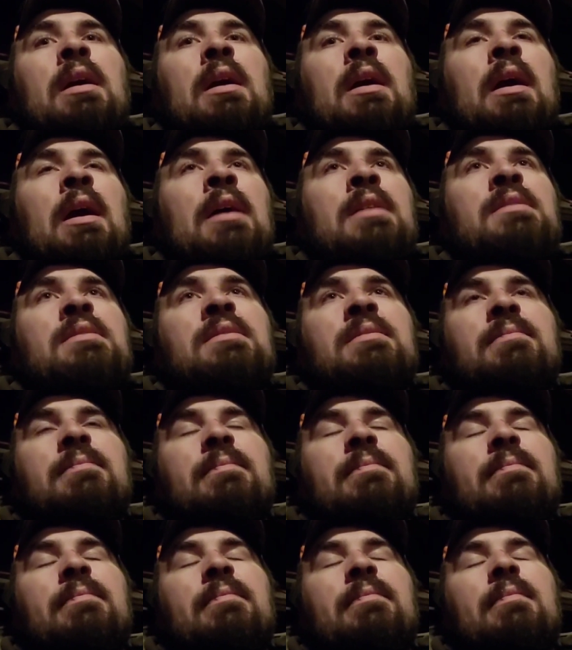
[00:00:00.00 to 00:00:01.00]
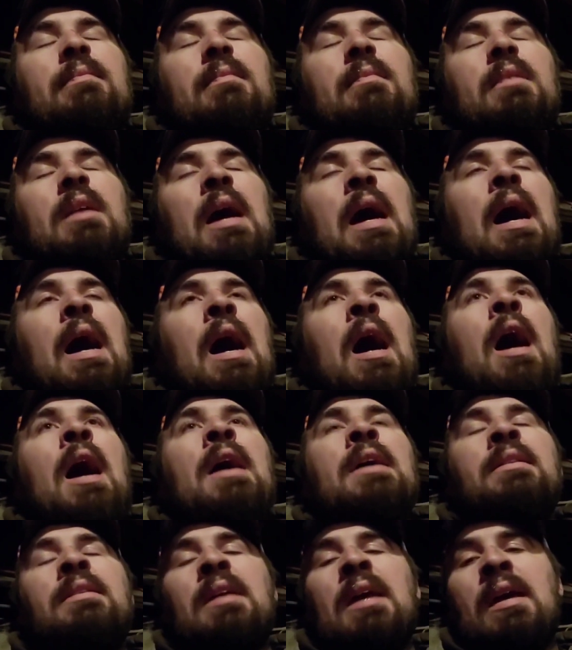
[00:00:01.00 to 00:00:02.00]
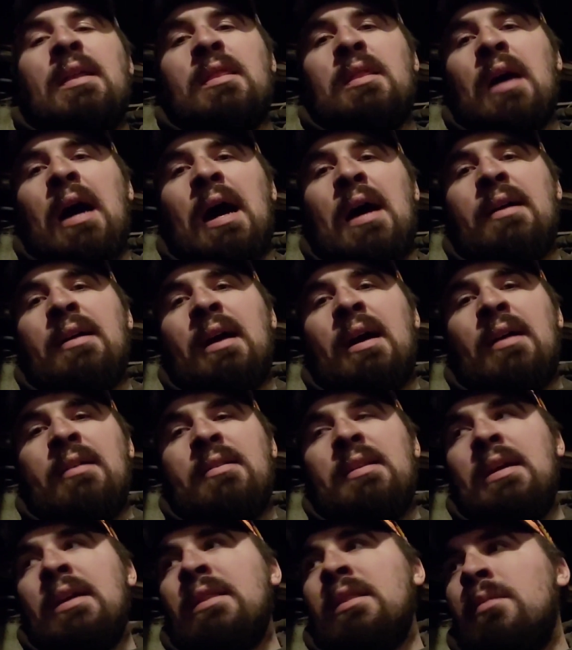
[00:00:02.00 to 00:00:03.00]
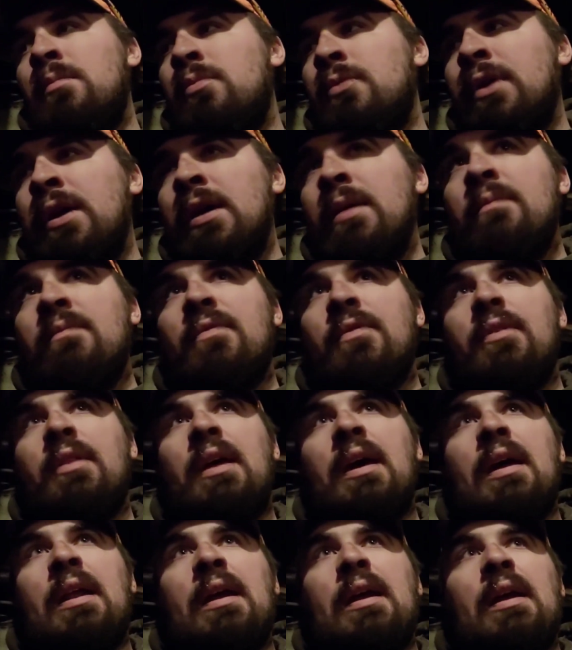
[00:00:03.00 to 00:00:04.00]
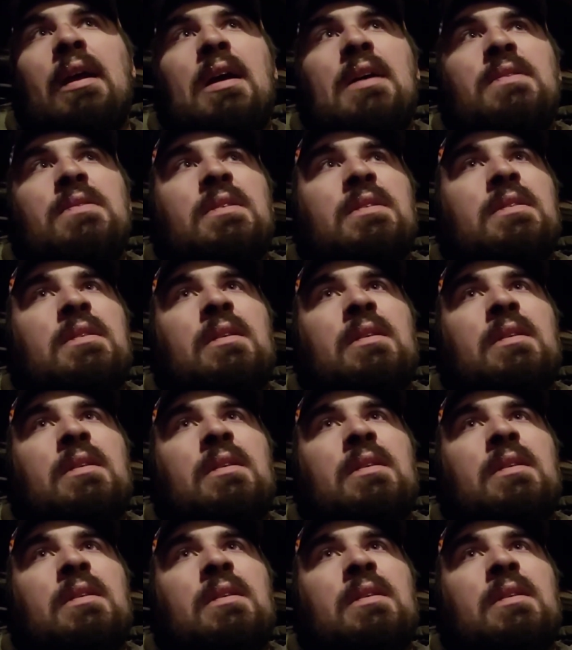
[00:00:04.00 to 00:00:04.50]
it's I'll take the blame for that, I guess.